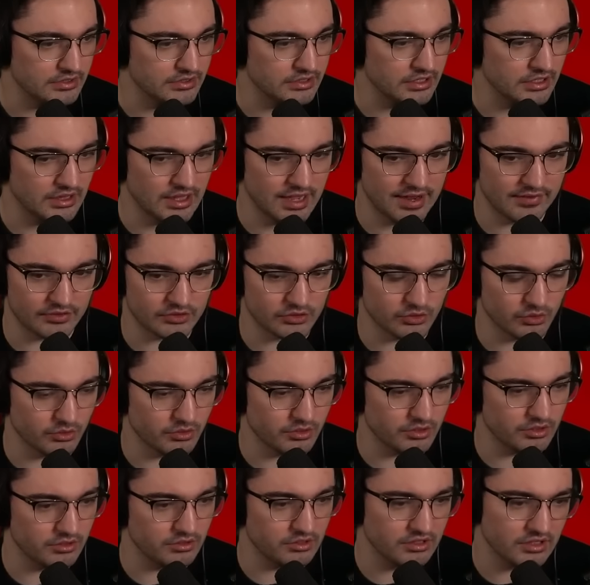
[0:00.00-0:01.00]
get
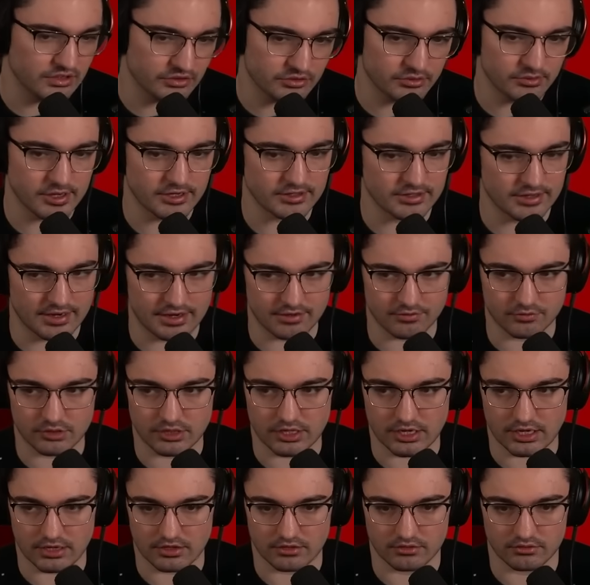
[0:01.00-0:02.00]
lavatory, get to rank 9 if we
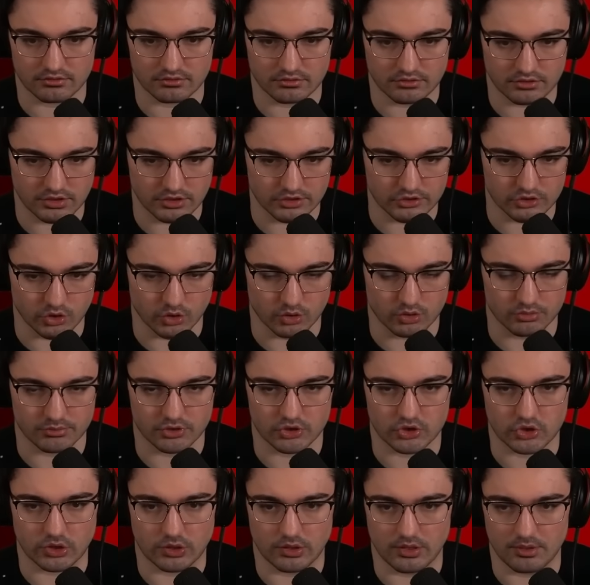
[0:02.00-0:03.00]
can, get a showroom to
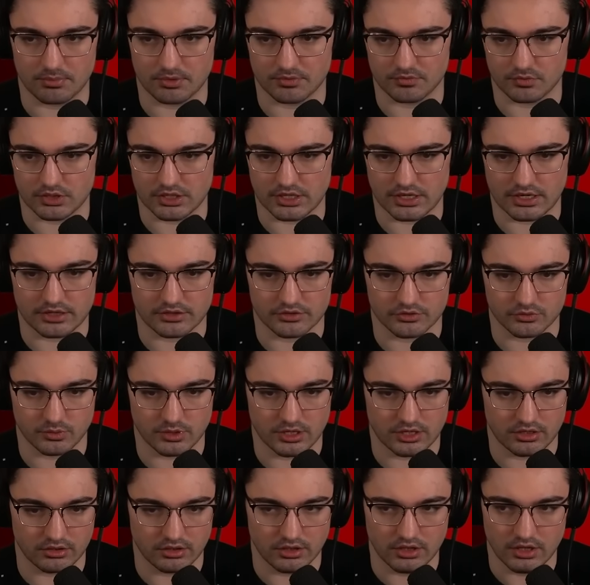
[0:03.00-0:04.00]
show up if we can as
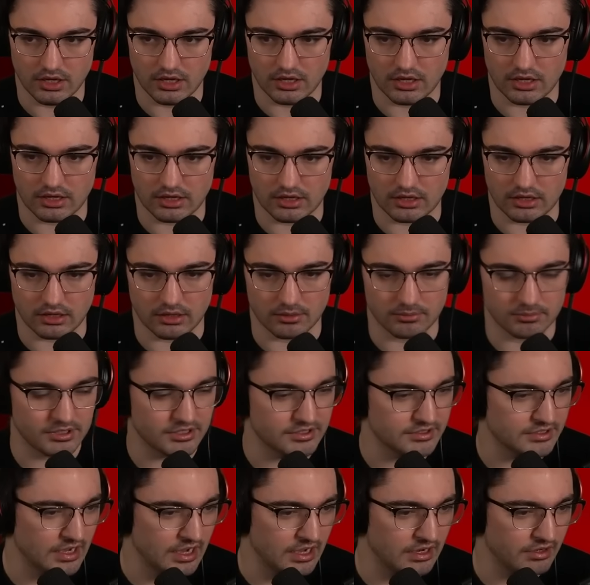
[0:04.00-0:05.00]
well.
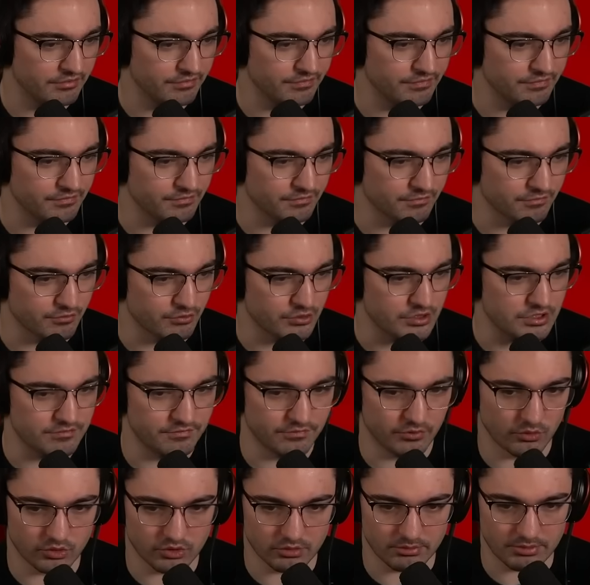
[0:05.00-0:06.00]
It's kind of free
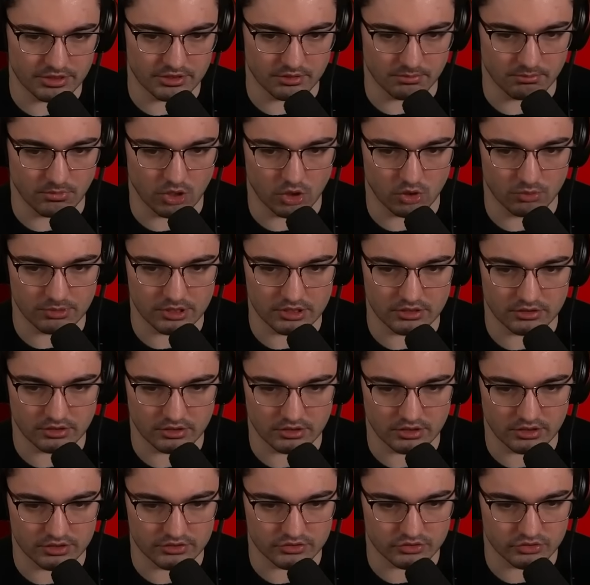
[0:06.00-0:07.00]
form at the moment
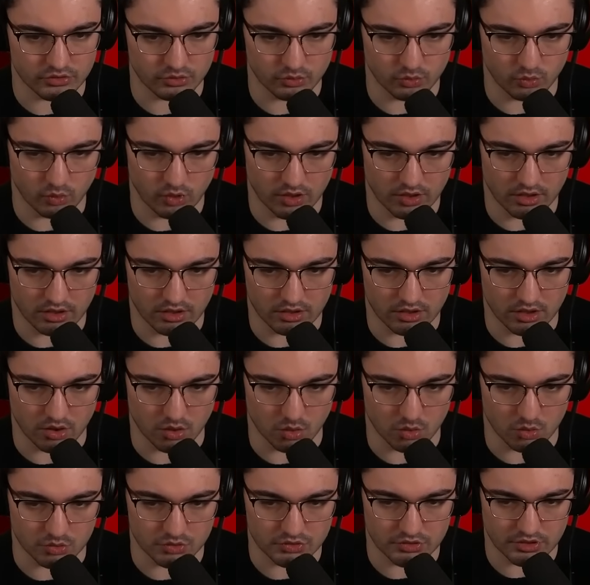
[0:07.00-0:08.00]
as to what our
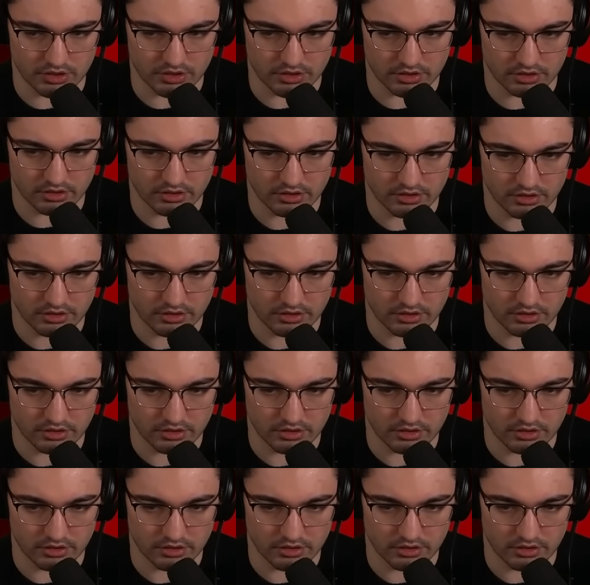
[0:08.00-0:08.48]
goals are.